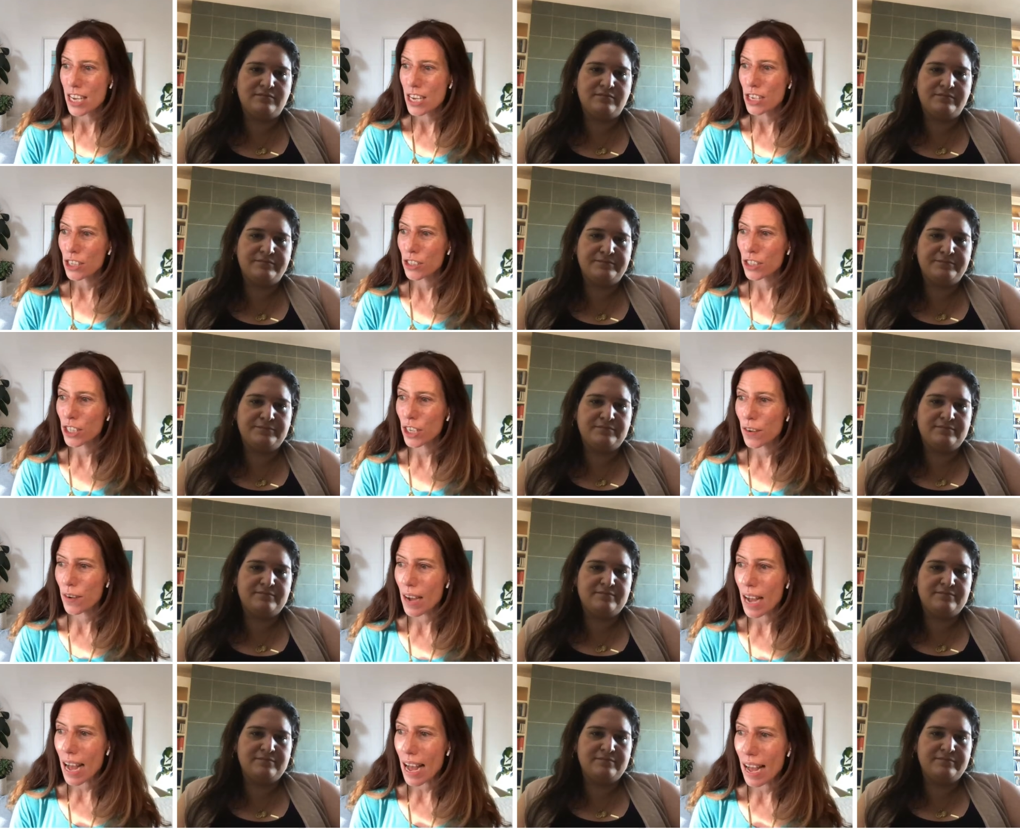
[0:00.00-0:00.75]

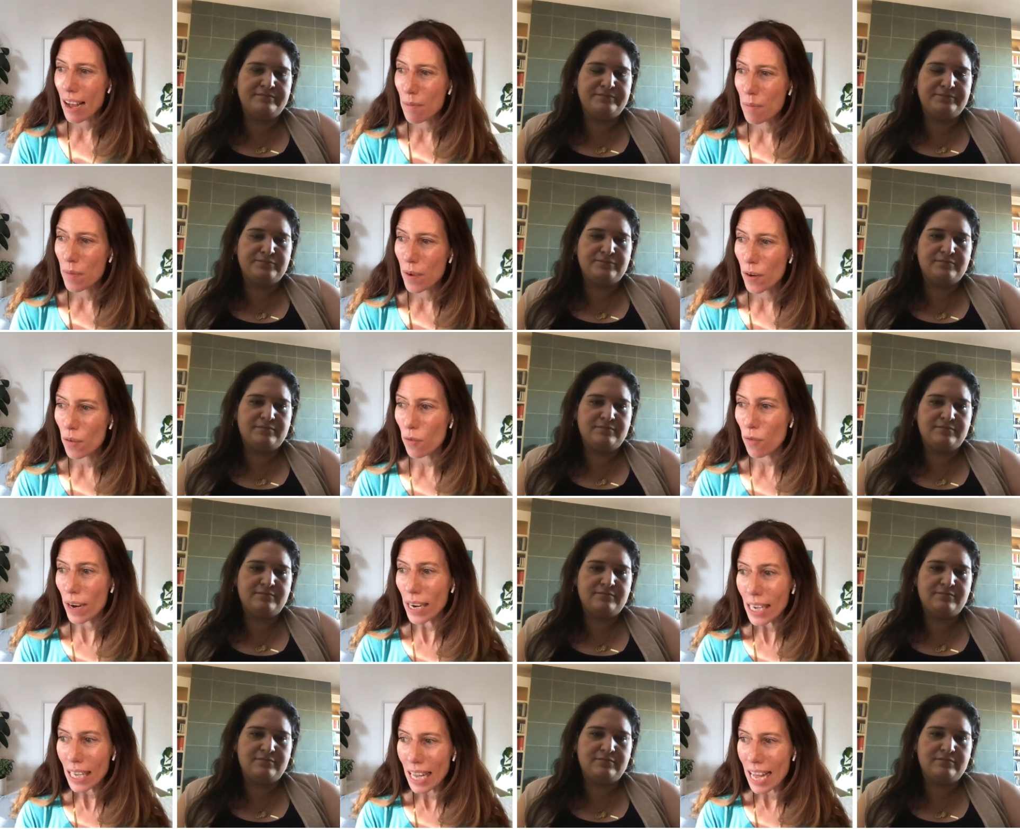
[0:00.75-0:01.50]
Speaker 1: So, um,
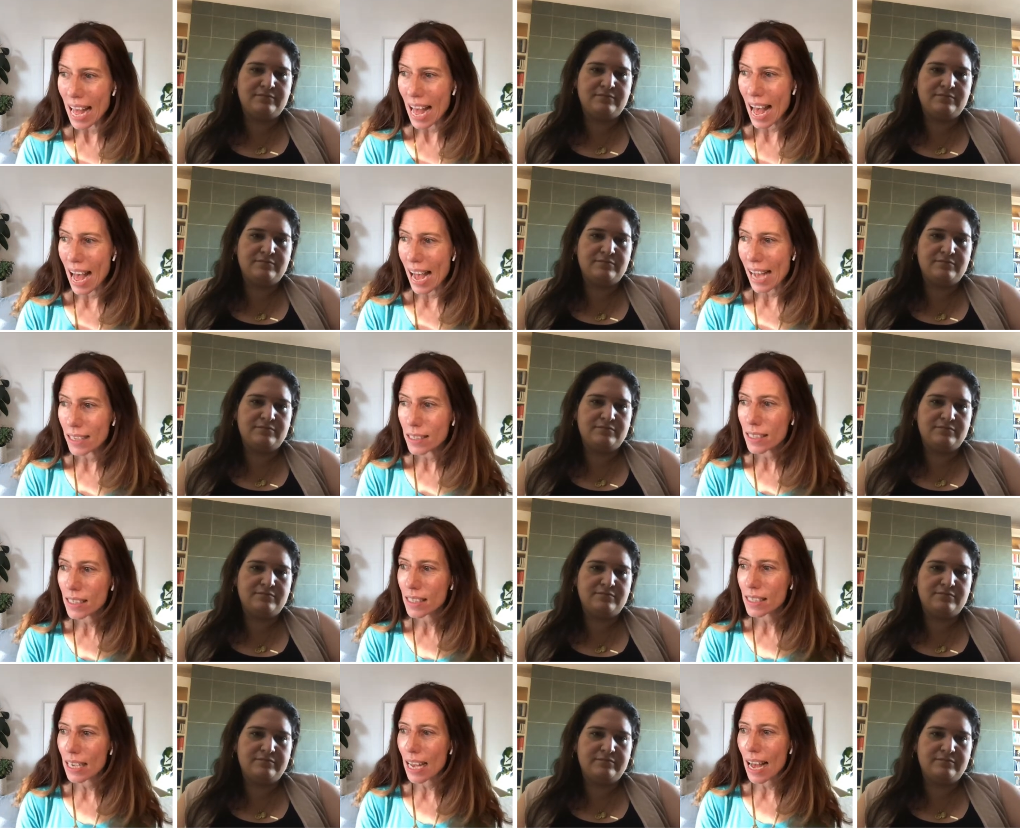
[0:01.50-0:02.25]
Rika
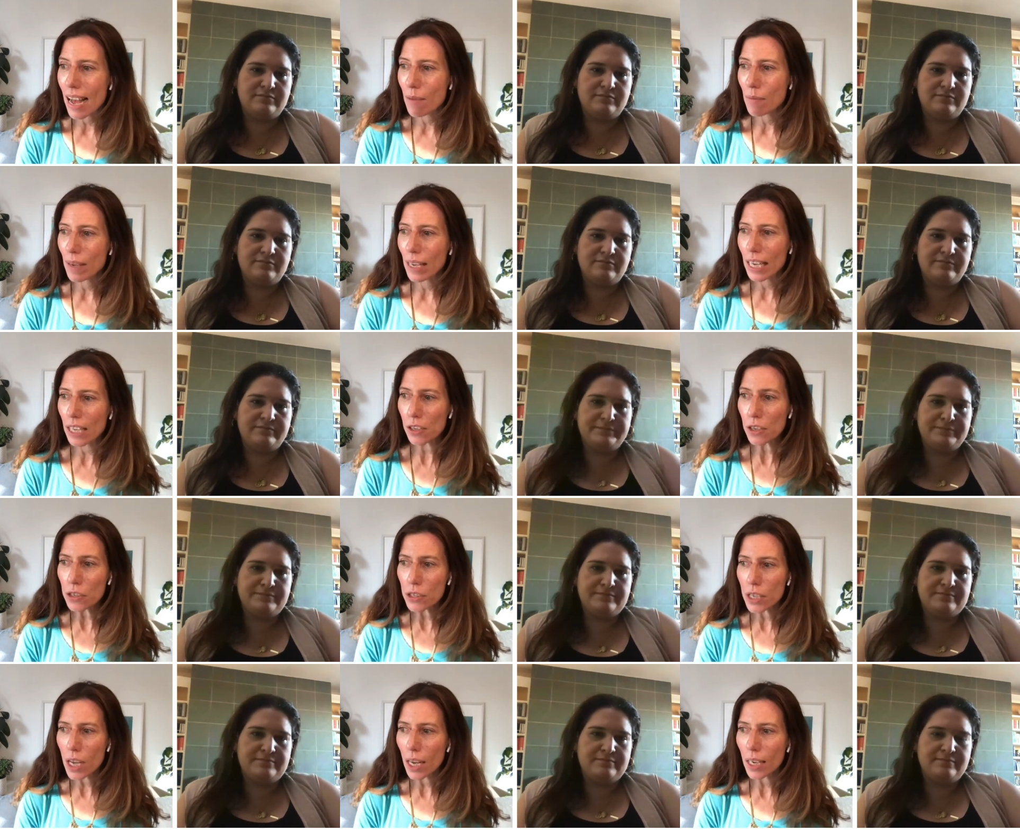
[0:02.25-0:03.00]
asked, um, can
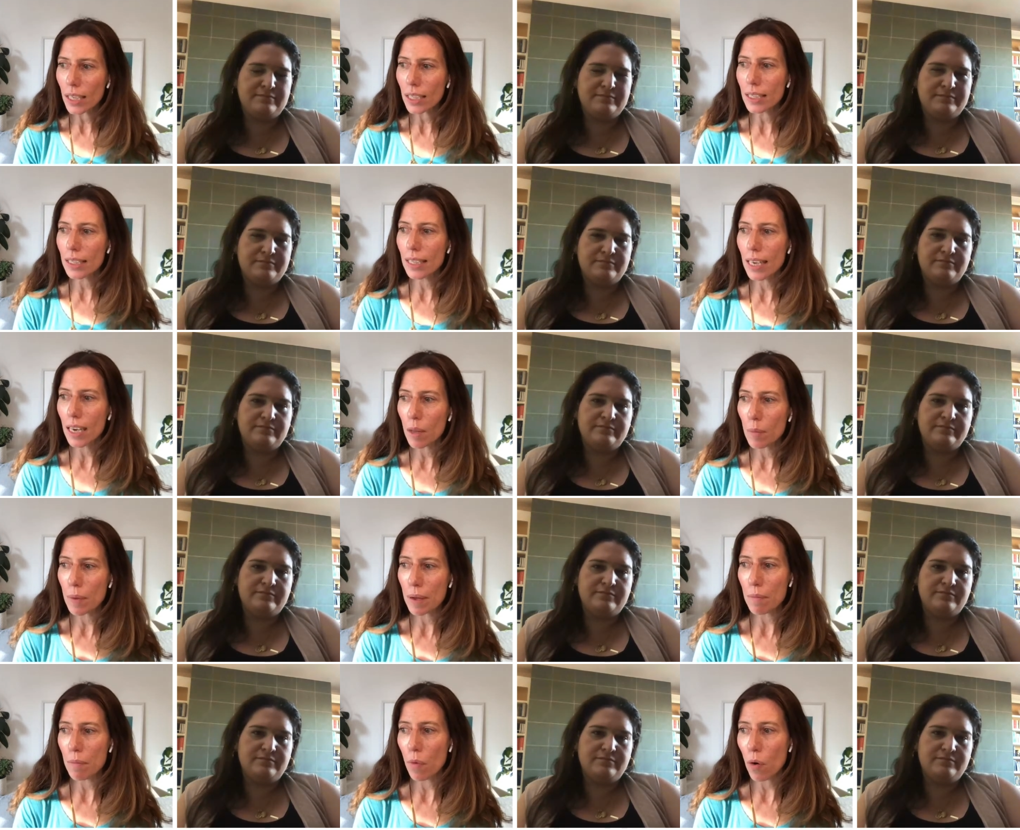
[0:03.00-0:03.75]
you talk a little
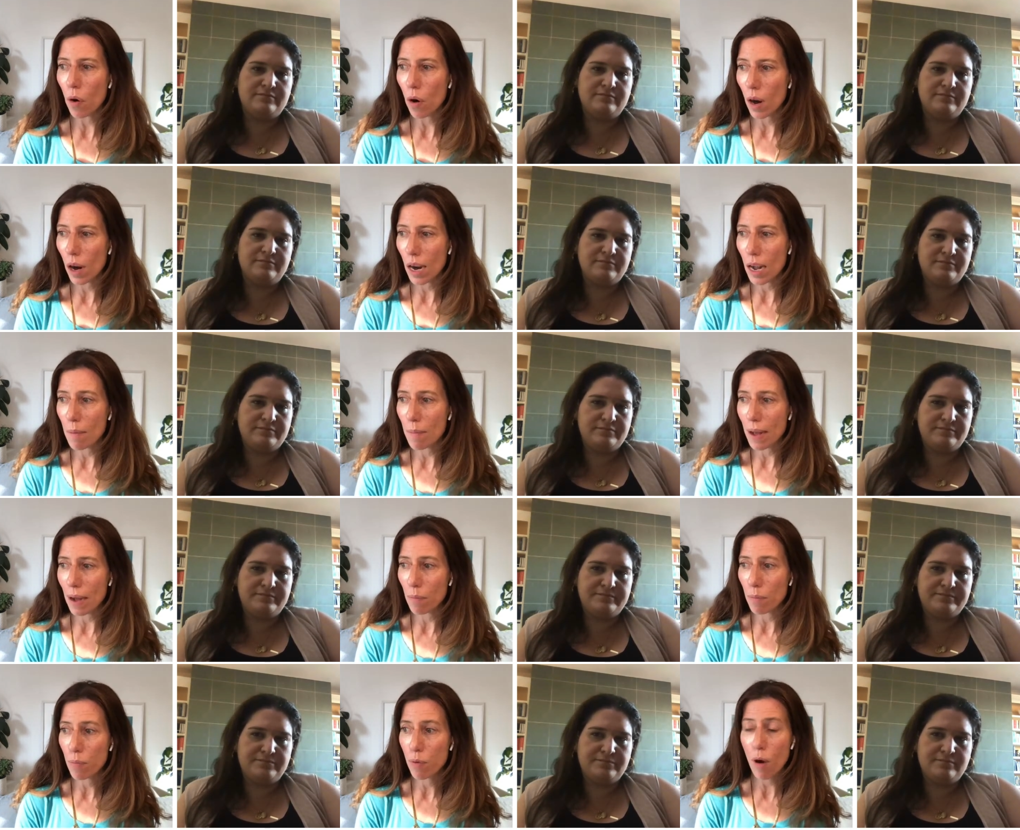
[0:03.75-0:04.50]
bit more
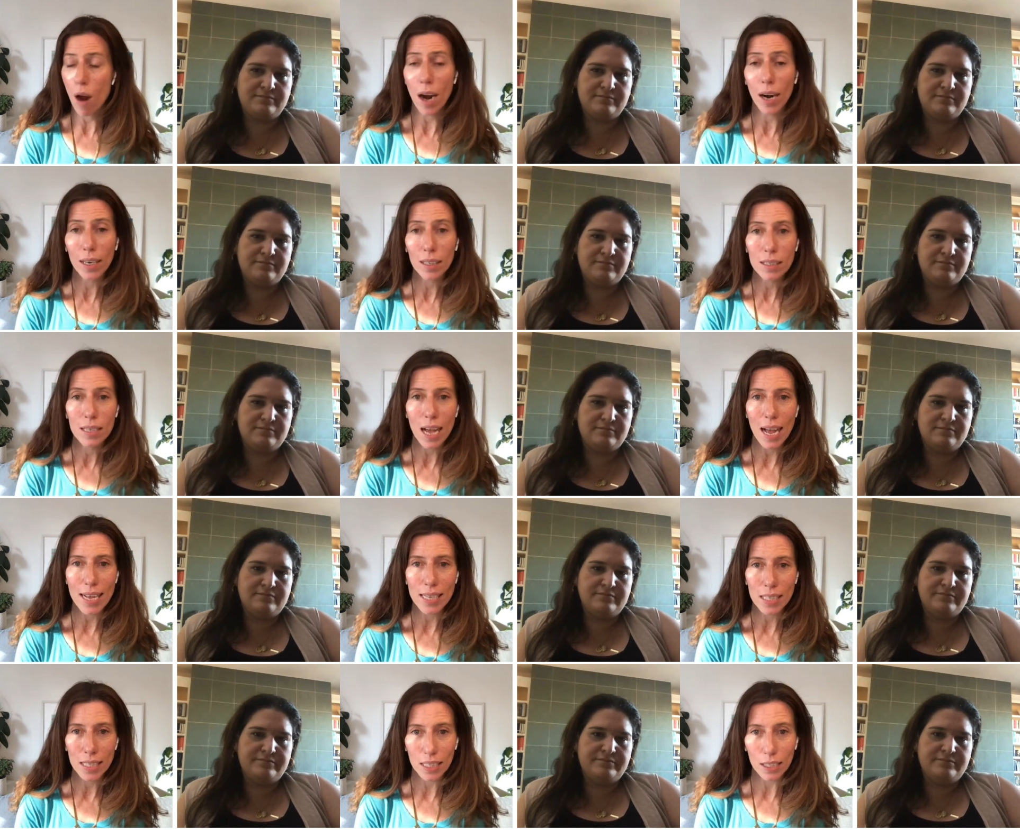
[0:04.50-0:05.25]
about
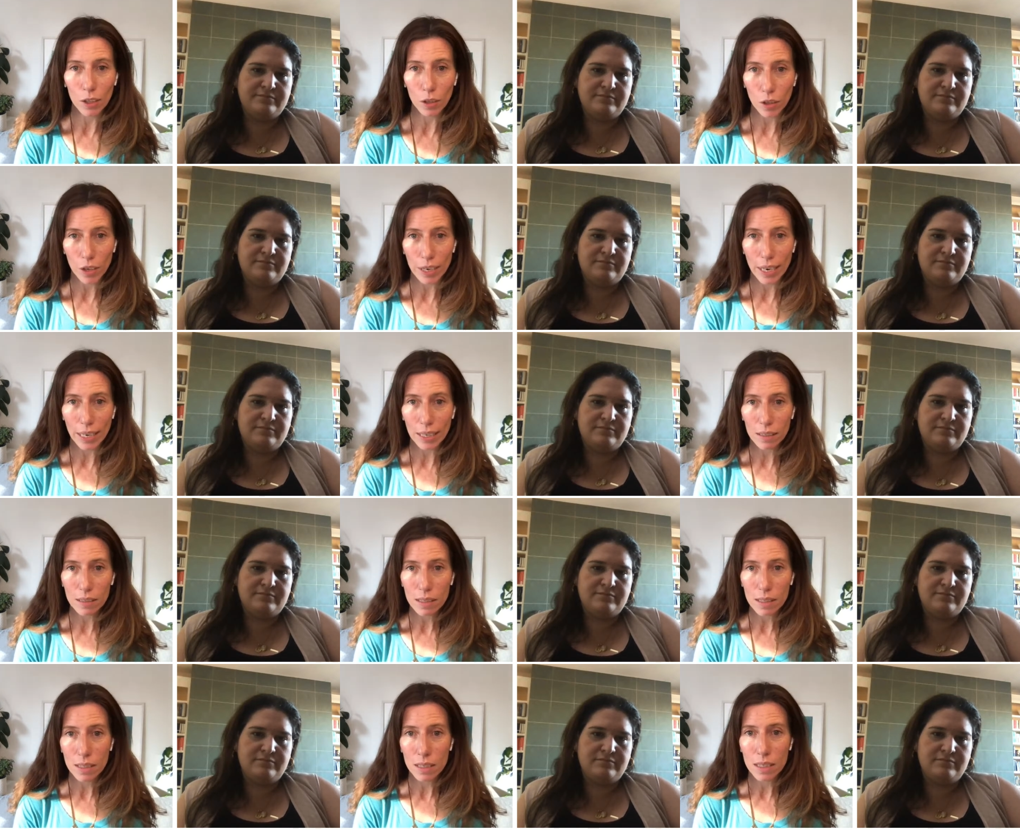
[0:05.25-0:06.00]
productizing
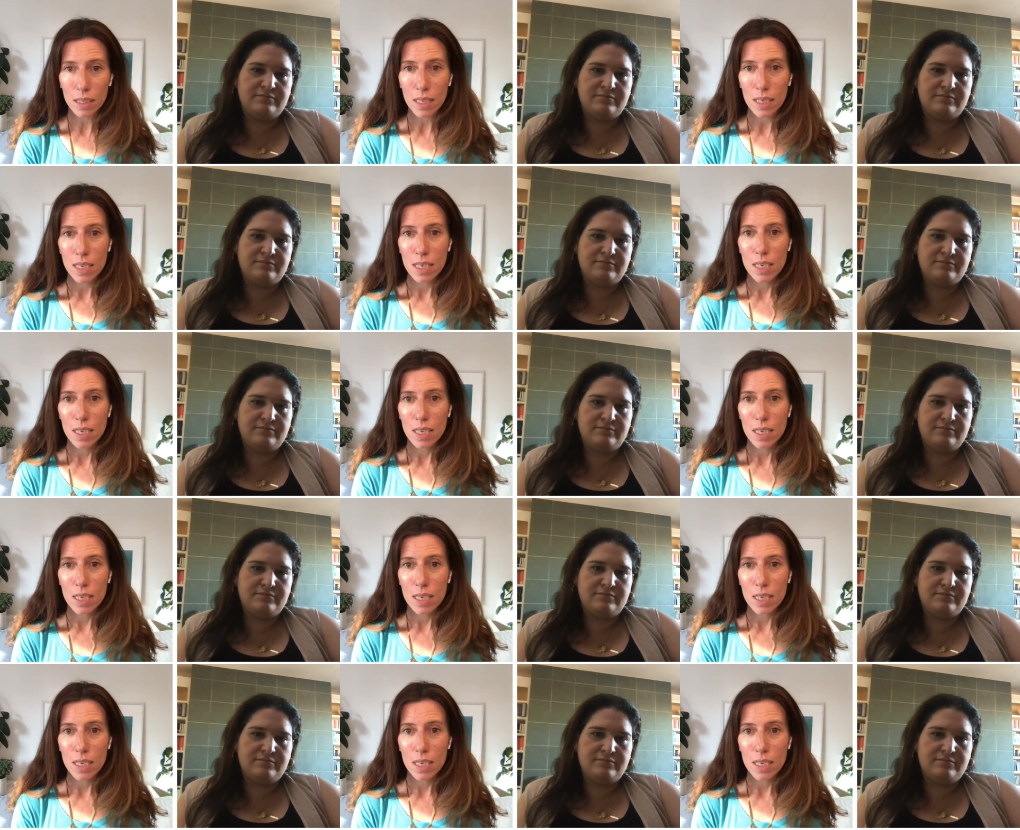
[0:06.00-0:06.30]
learnings?